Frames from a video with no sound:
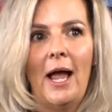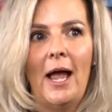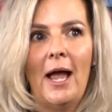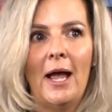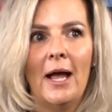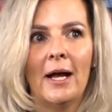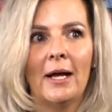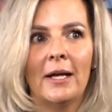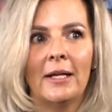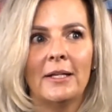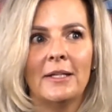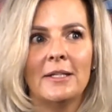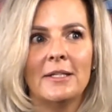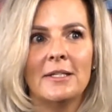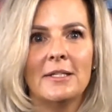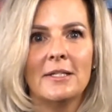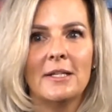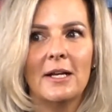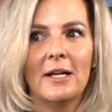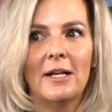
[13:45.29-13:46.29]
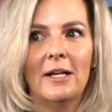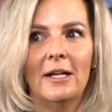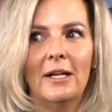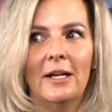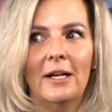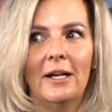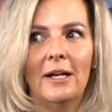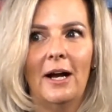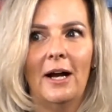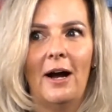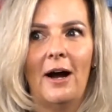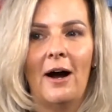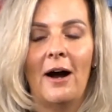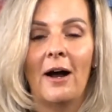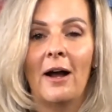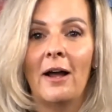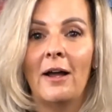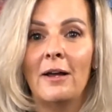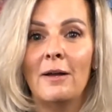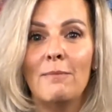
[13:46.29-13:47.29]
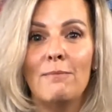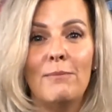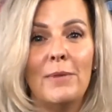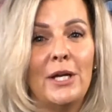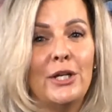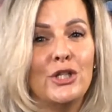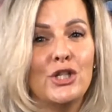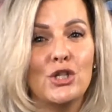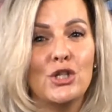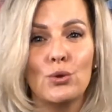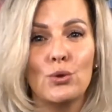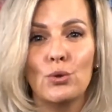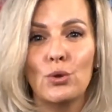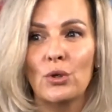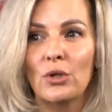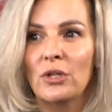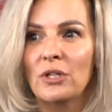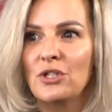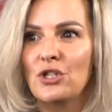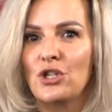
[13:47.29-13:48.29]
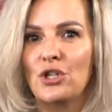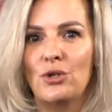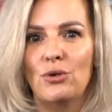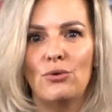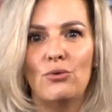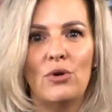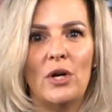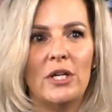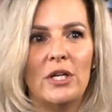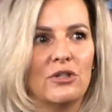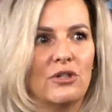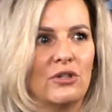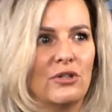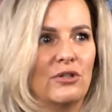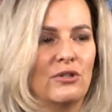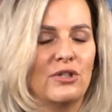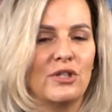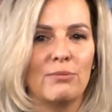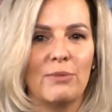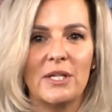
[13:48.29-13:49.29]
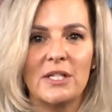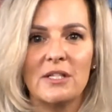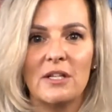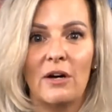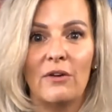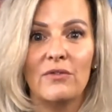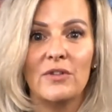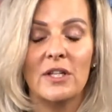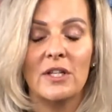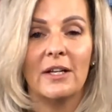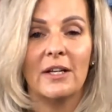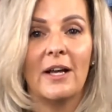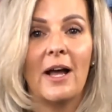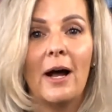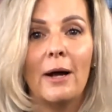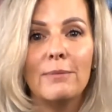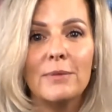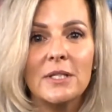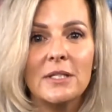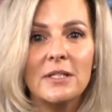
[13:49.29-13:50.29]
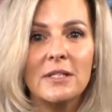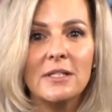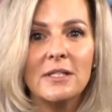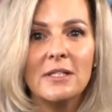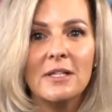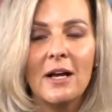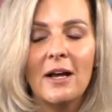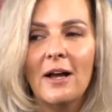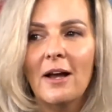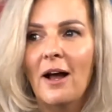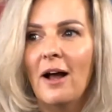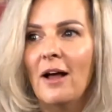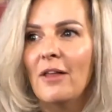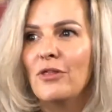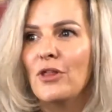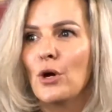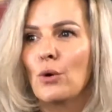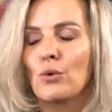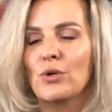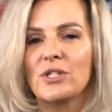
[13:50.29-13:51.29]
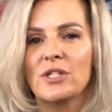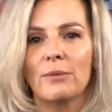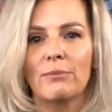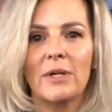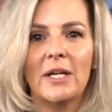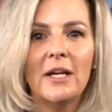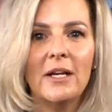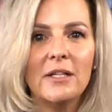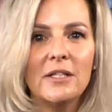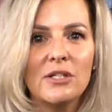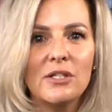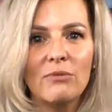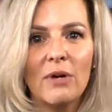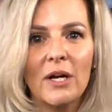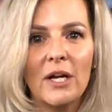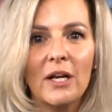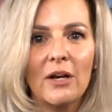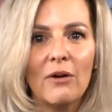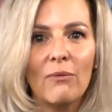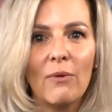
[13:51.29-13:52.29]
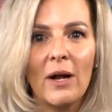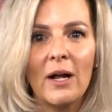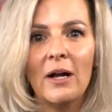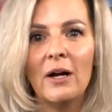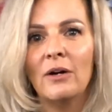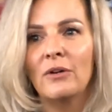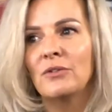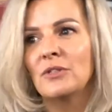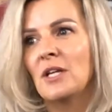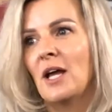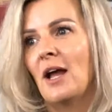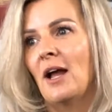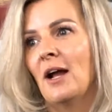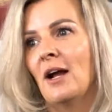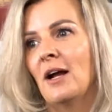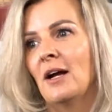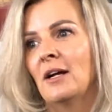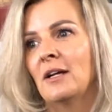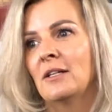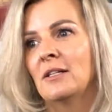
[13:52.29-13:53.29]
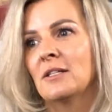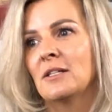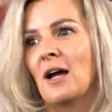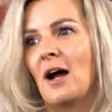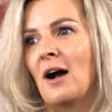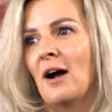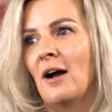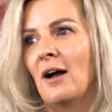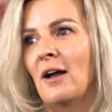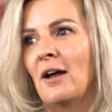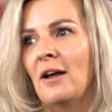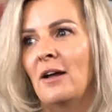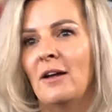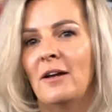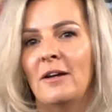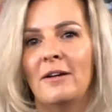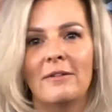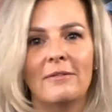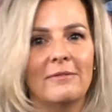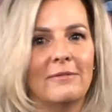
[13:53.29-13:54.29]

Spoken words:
And I made sure to introduce myself to the captains. There were some kids running around, and I,